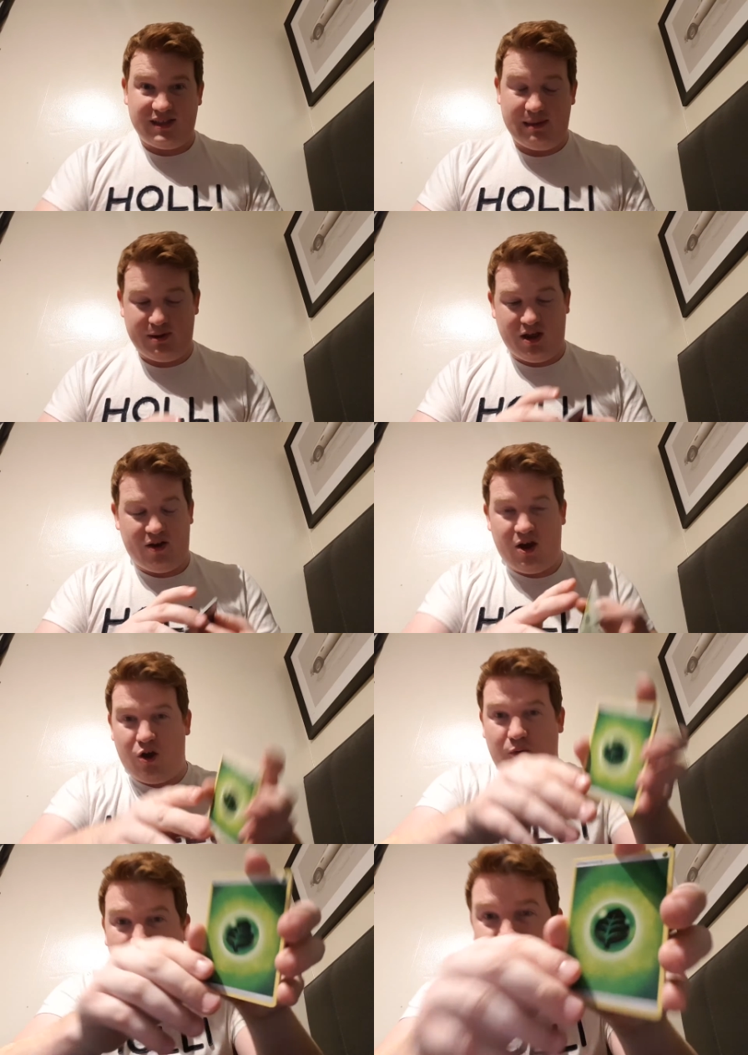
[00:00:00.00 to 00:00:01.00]
Let me know at
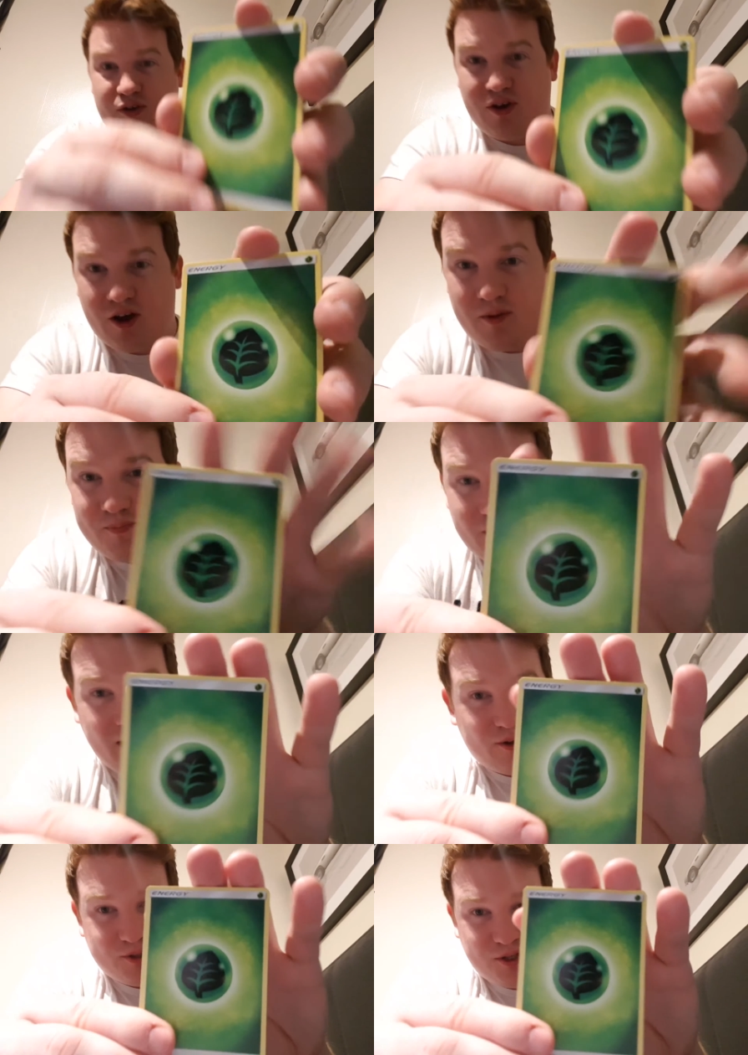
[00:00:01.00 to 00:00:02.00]
home what you got.
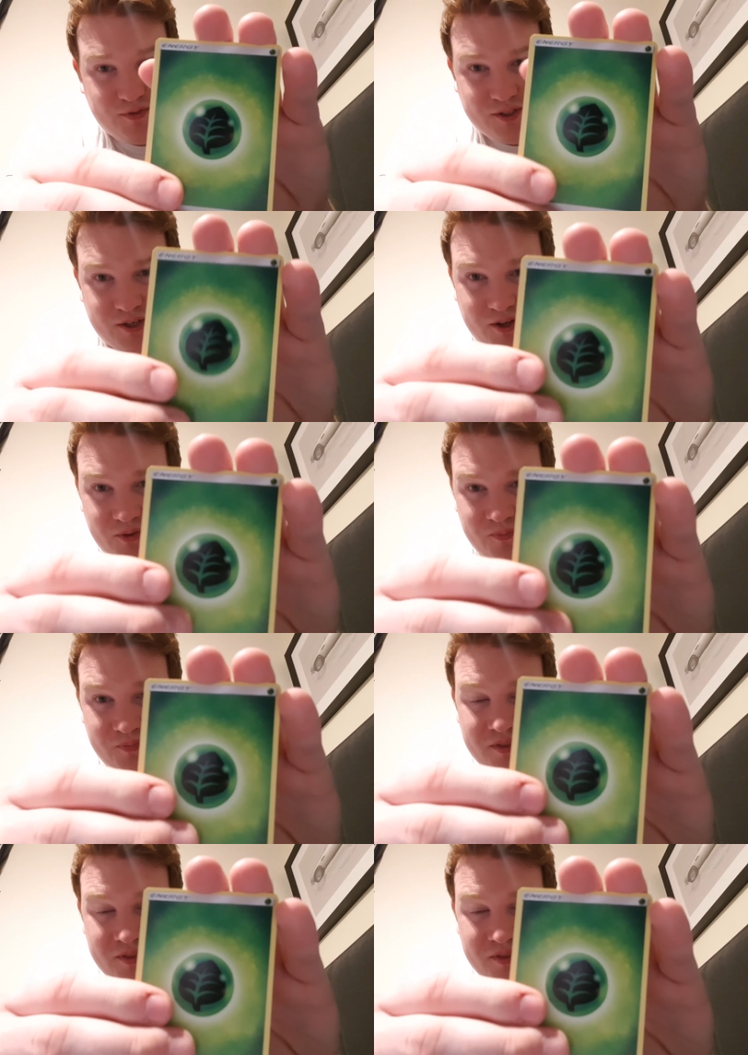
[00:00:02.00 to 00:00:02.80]
I got two for two.